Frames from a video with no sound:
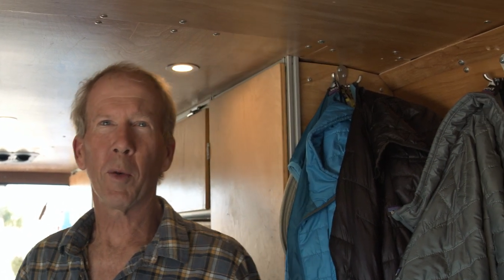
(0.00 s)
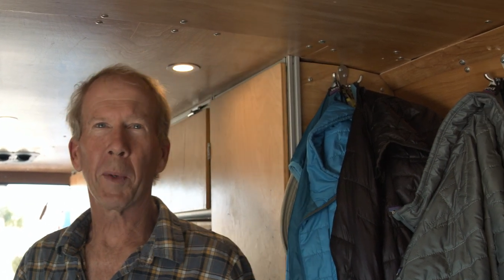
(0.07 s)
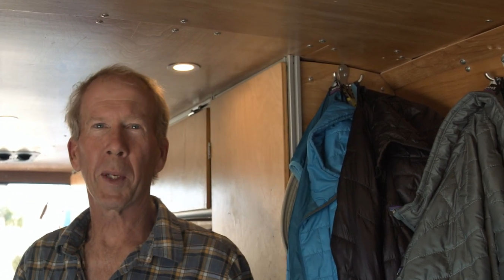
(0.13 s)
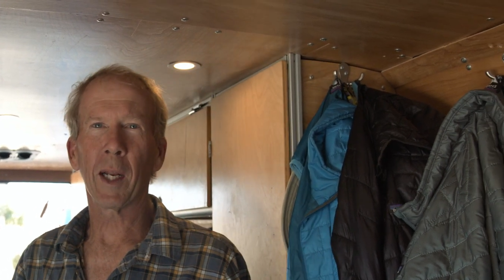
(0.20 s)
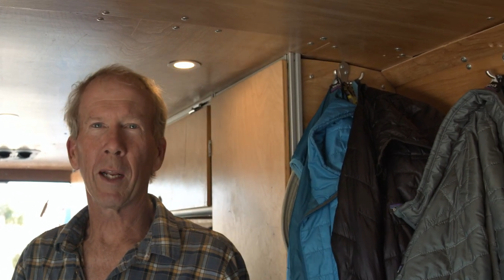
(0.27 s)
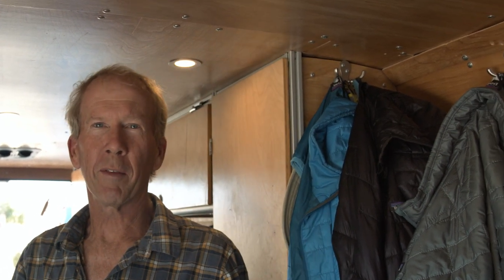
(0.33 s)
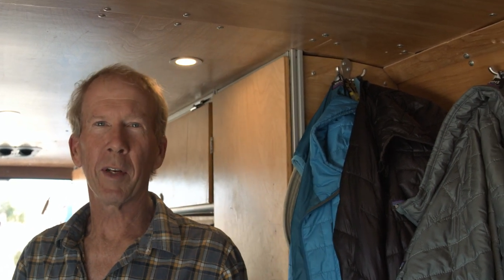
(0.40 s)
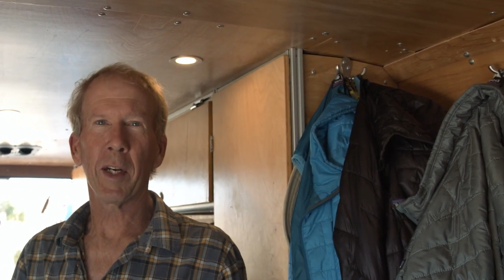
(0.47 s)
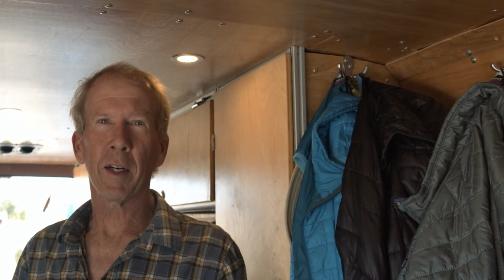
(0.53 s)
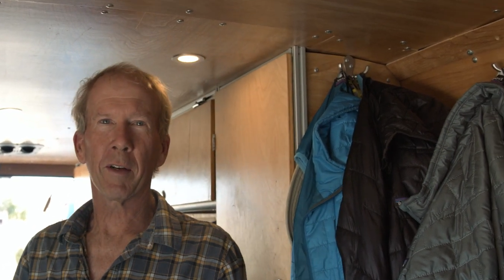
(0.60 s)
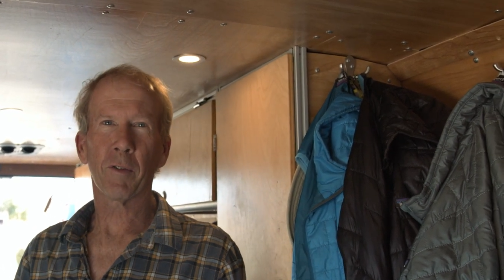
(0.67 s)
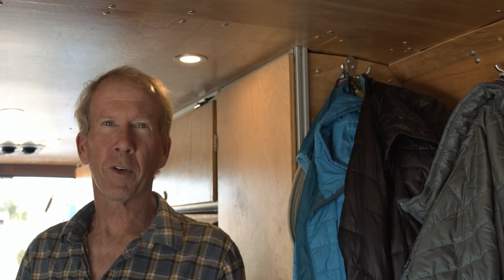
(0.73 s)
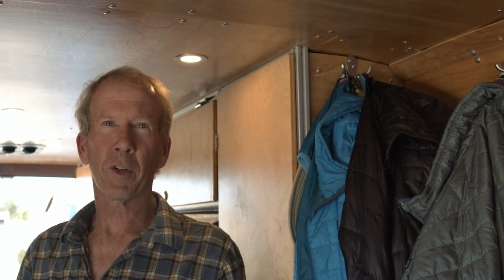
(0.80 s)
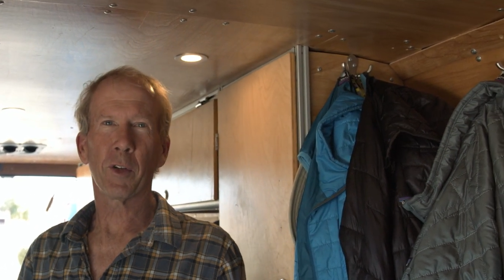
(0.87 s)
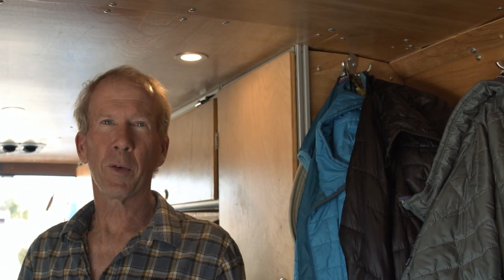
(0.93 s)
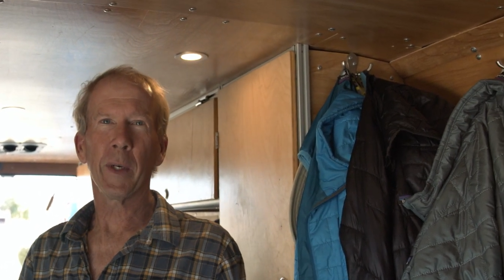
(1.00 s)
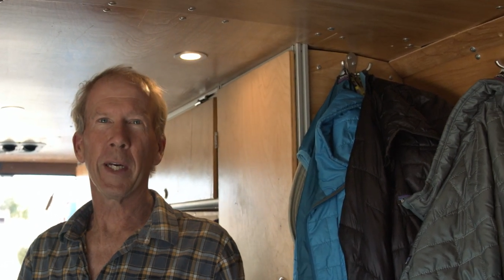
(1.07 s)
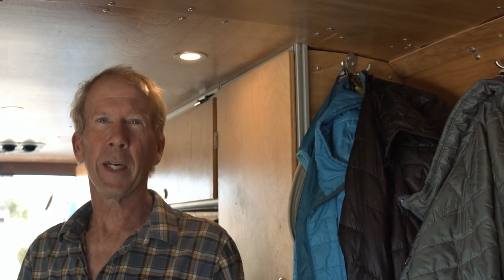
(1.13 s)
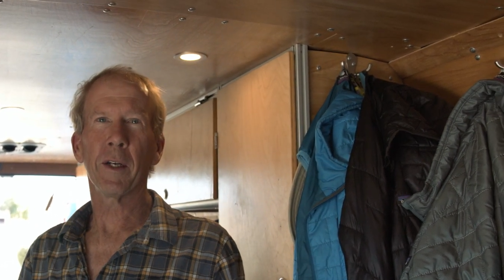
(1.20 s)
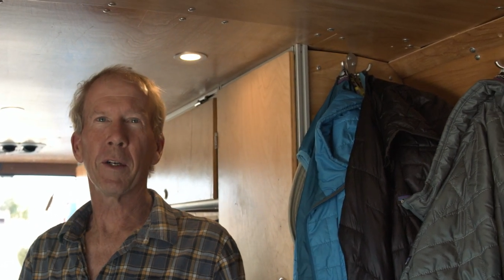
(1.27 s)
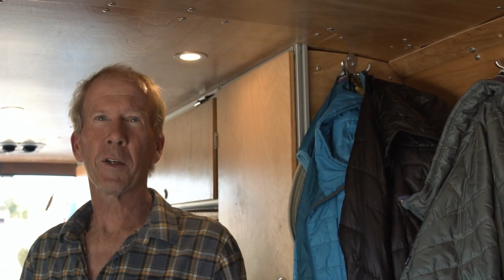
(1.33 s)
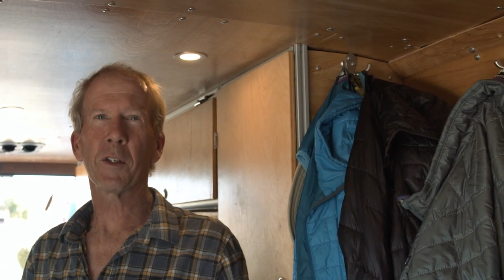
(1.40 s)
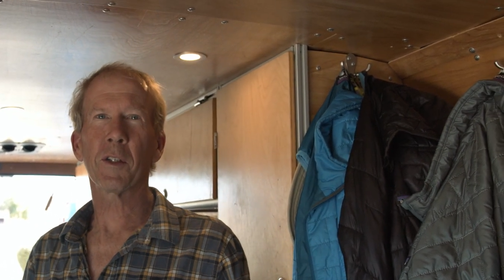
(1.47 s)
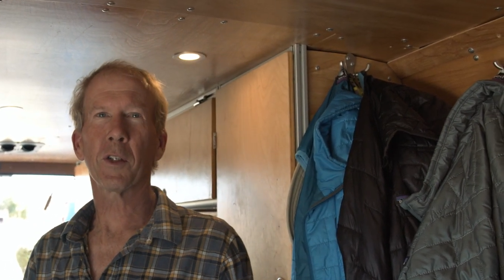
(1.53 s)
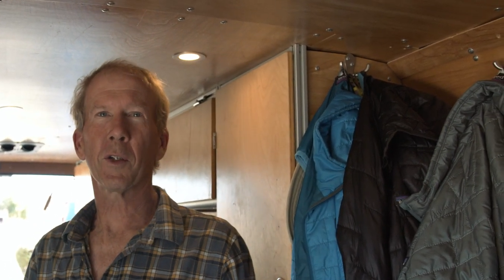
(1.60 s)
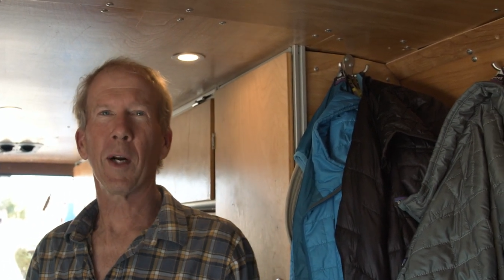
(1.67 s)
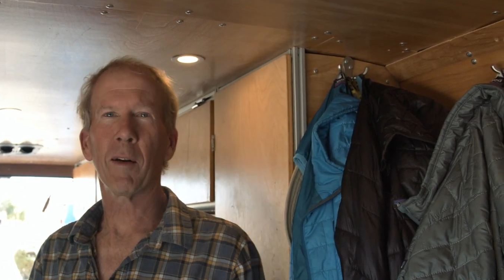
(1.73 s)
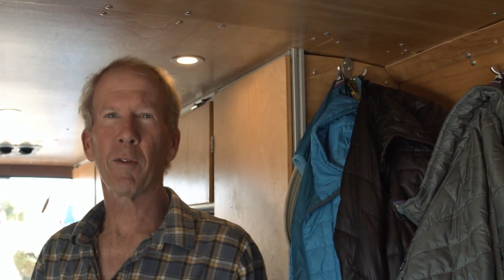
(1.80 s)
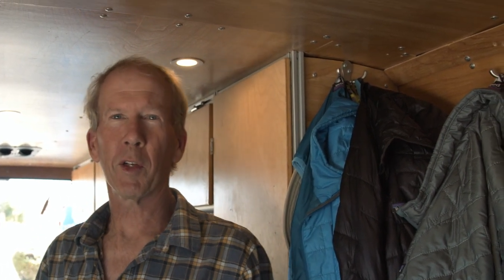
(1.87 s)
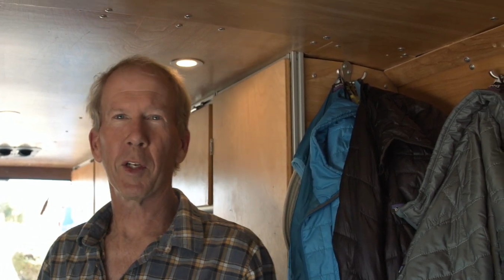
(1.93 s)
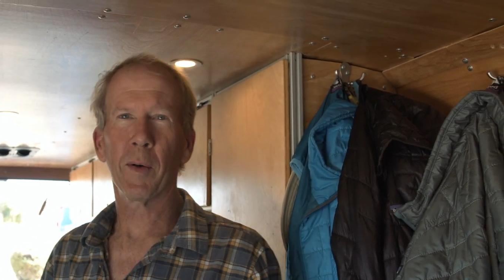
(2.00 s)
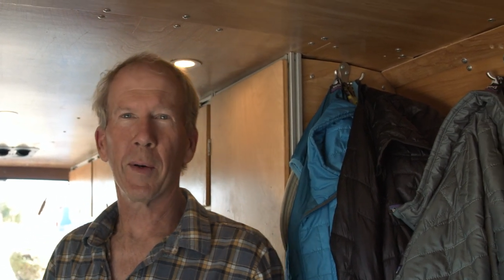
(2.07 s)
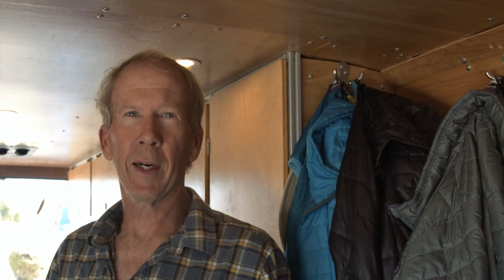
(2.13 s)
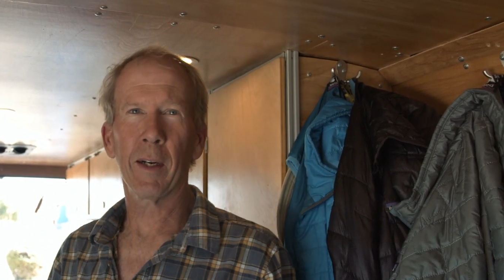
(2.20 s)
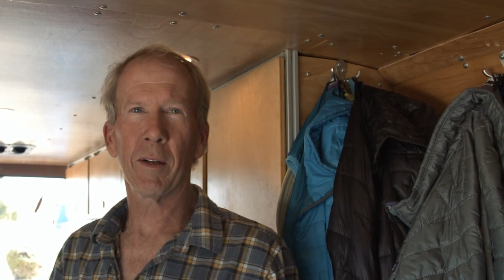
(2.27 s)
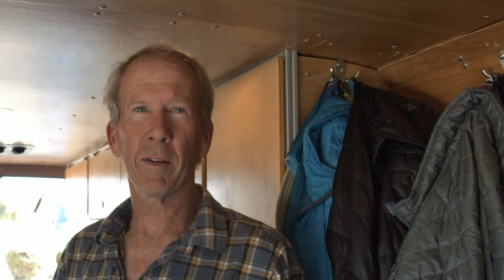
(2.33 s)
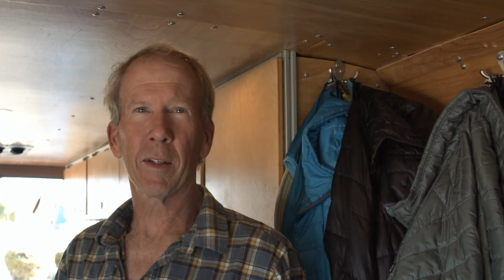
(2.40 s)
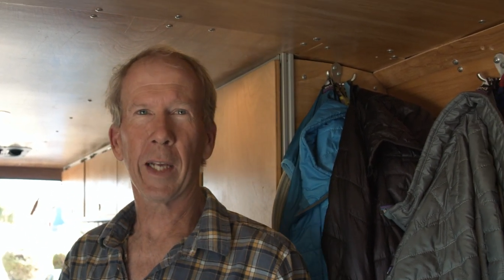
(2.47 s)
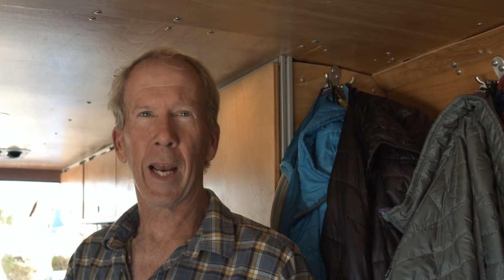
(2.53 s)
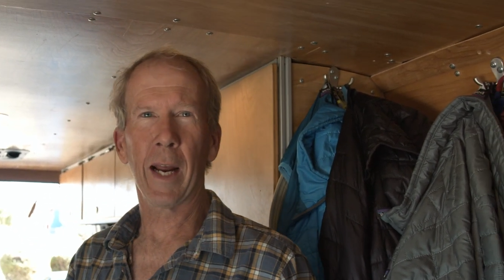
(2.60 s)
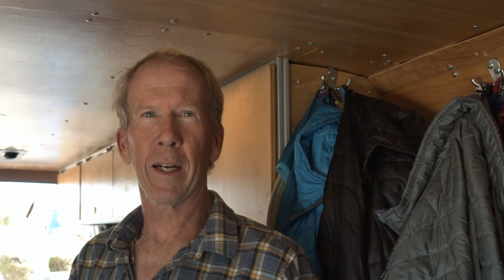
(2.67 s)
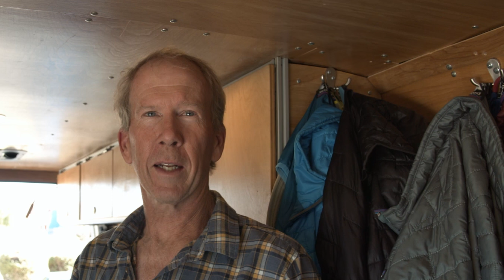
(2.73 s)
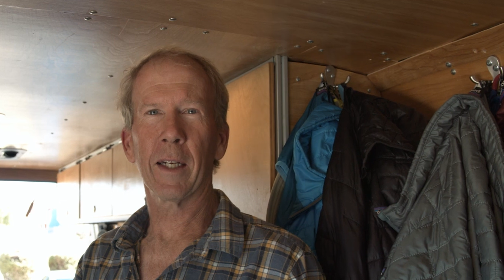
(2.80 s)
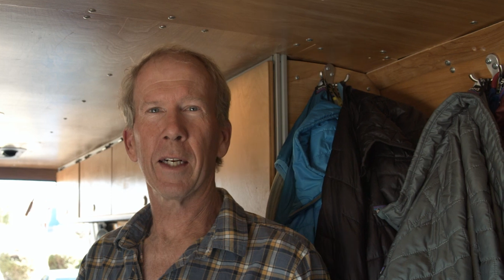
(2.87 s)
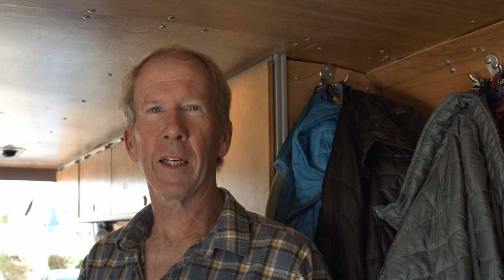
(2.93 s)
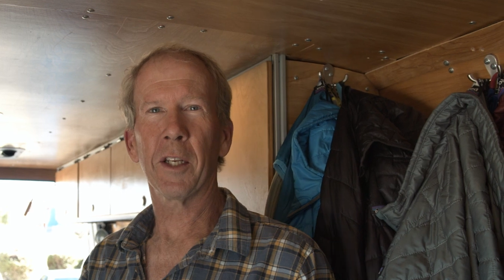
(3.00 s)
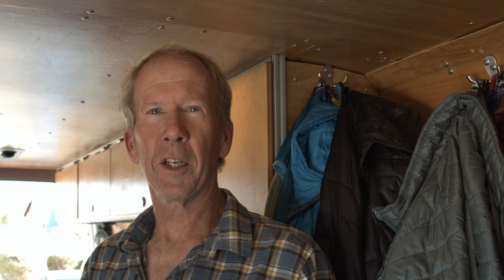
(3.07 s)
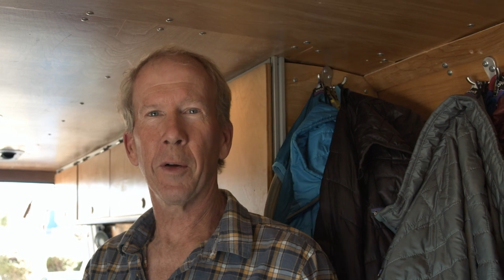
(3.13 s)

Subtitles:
We've been living in it for 3 years, traveling around Canada,